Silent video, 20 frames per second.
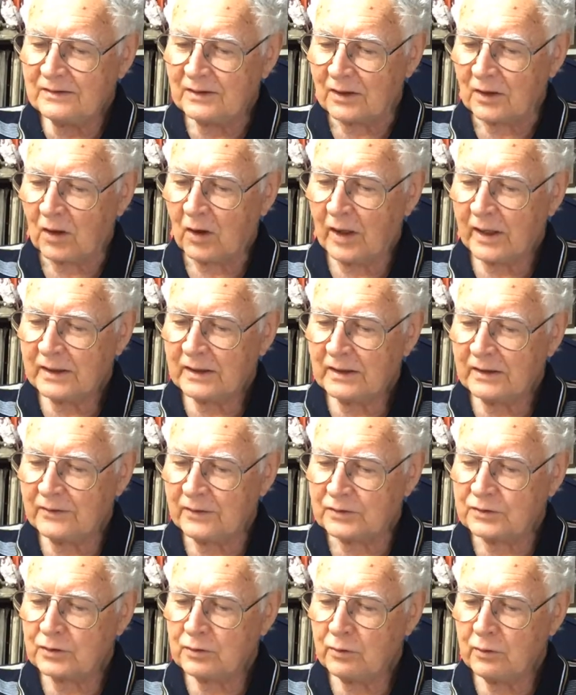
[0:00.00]
Leica,
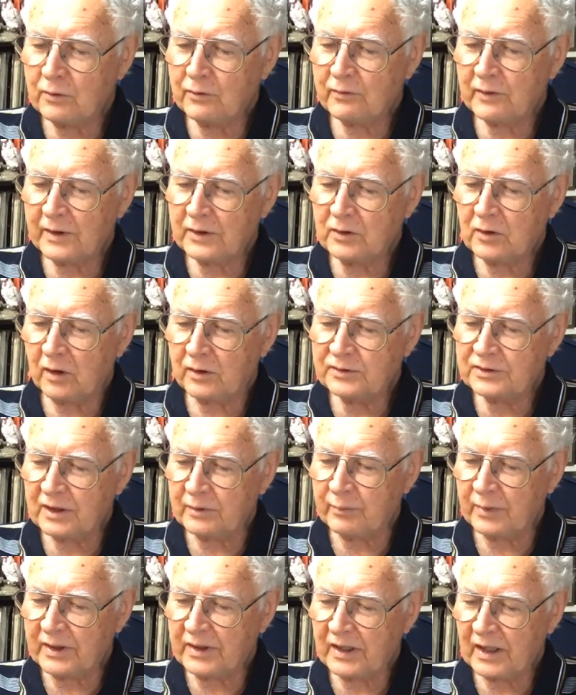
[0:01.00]
the screw thread
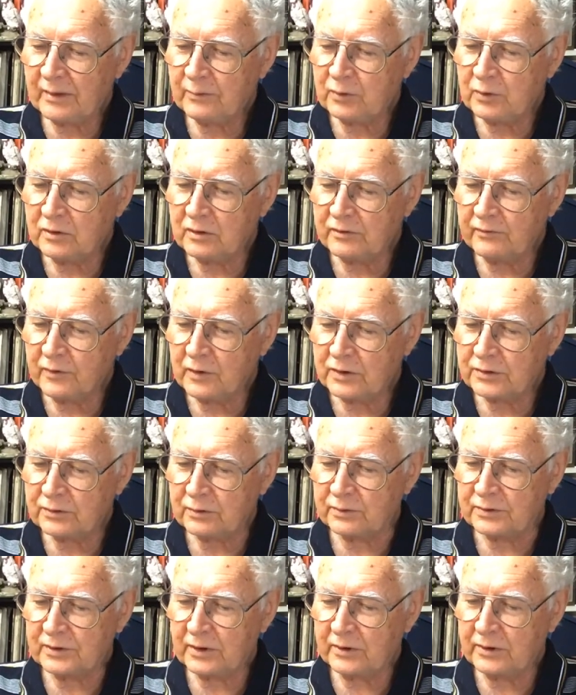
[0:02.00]
concept became
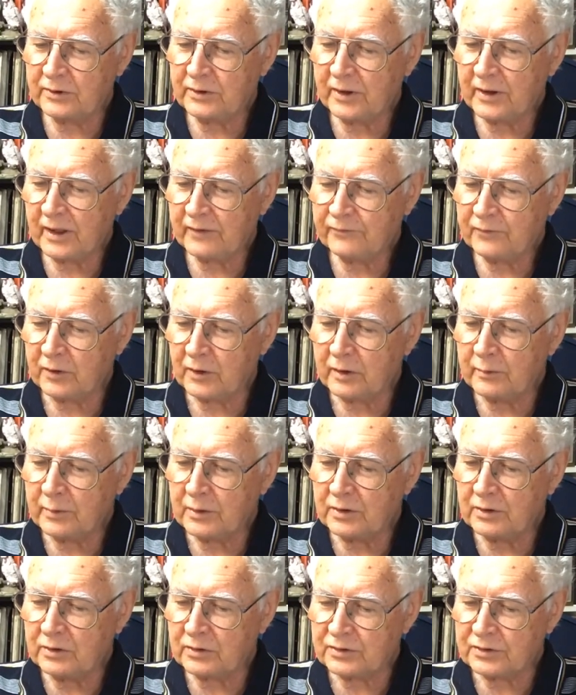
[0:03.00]
universal, so you don't have to
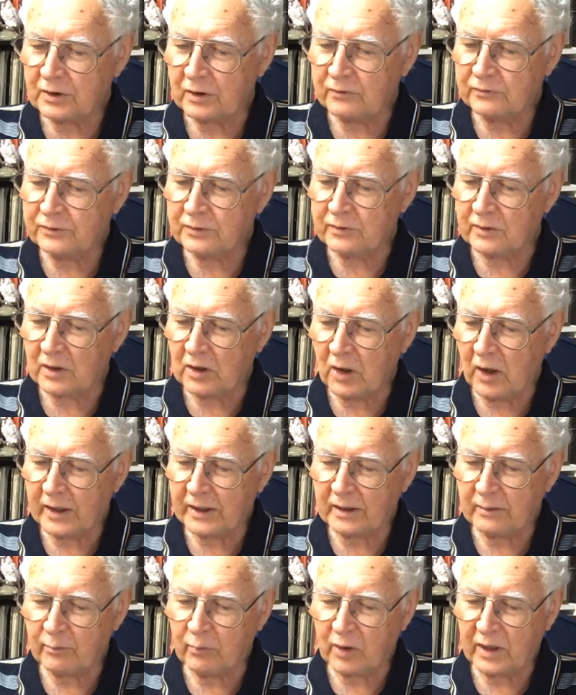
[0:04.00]
limit yourself to the
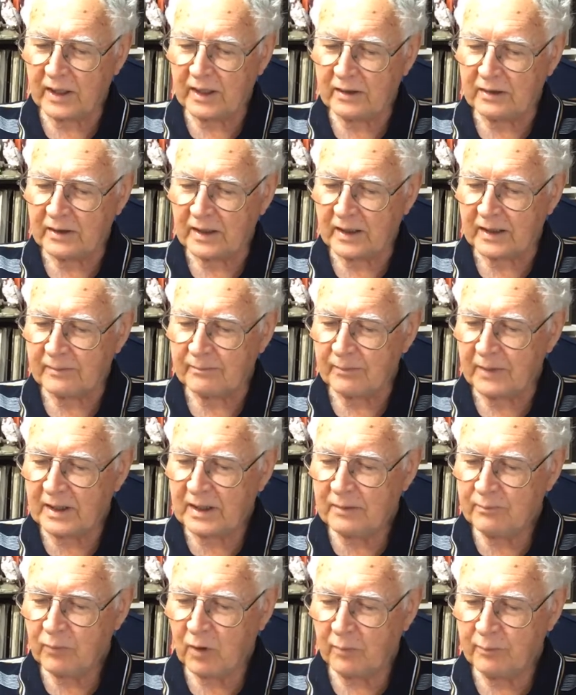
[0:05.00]
Leica brand name.
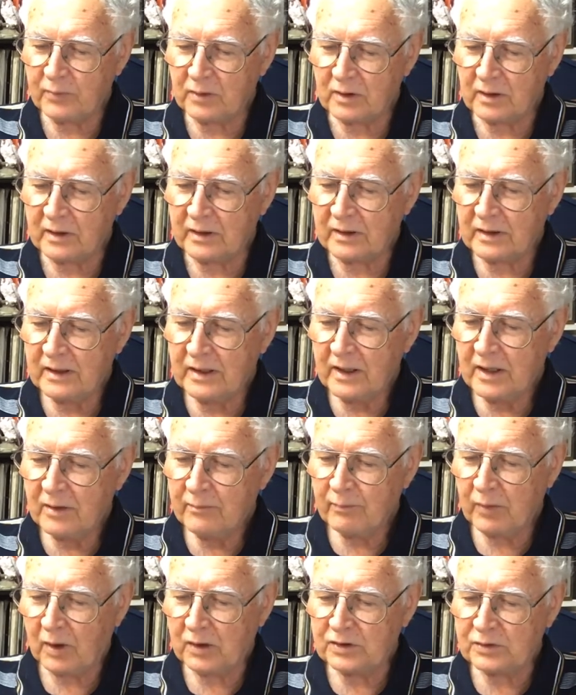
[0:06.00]
Many popular
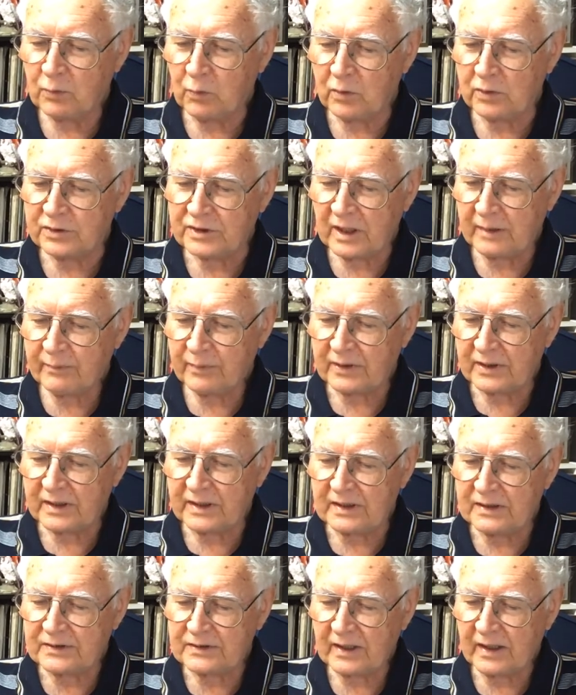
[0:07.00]
post-war
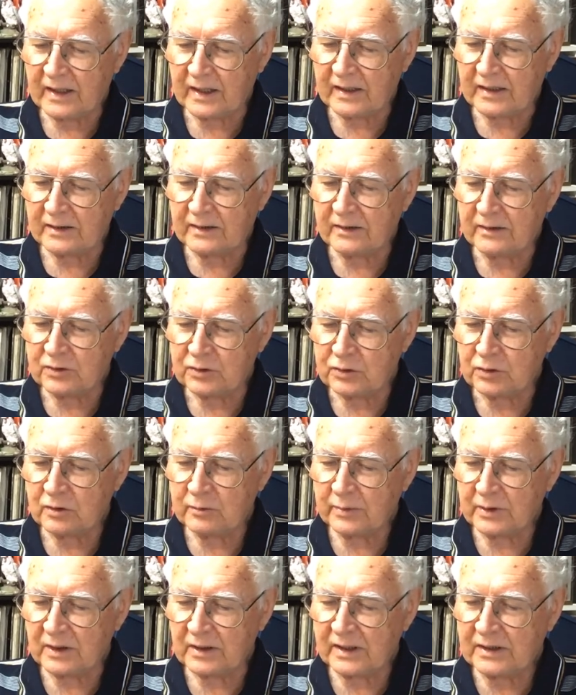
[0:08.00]
Japanese and
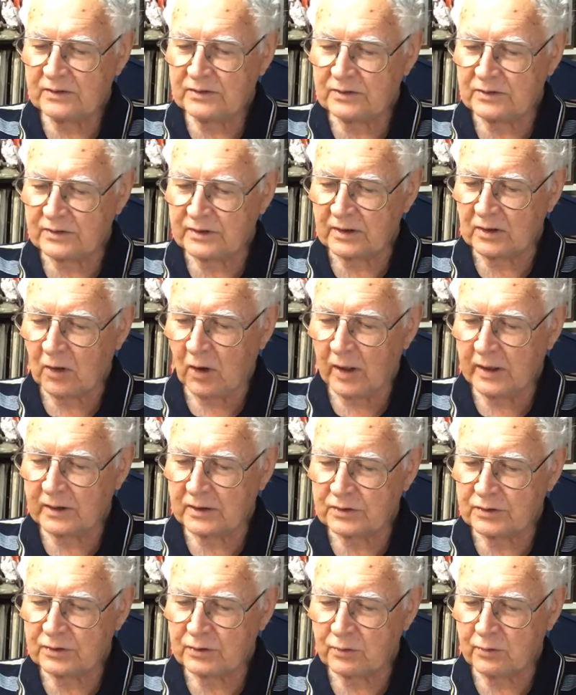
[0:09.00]
German lenses in
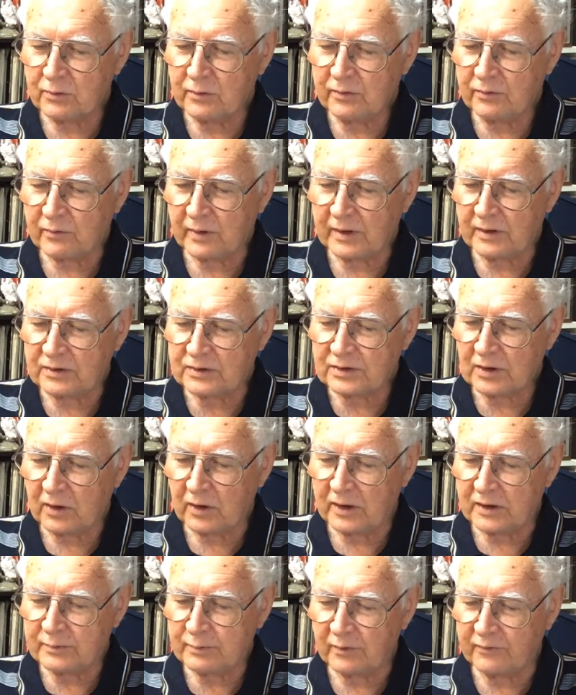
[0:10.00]
Leica screw thread
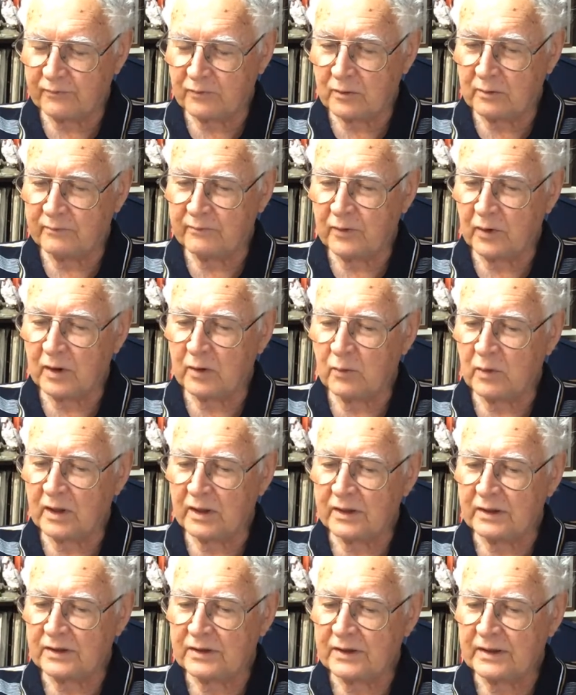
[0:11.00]
size perform very
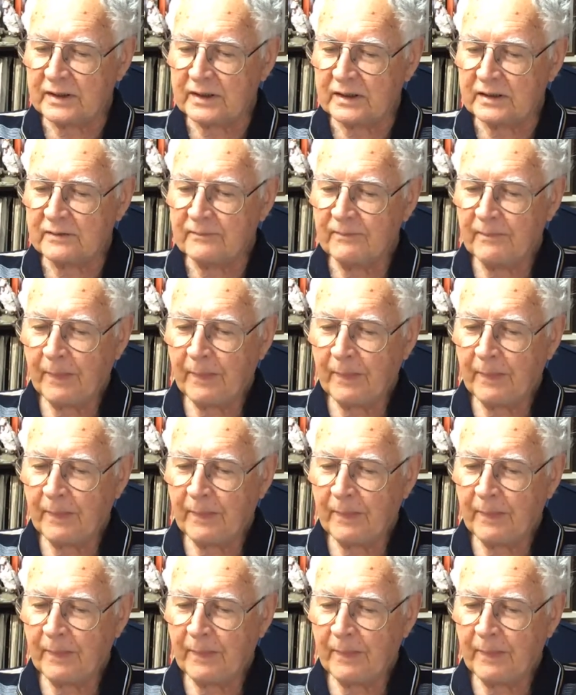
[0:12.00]
well indeed.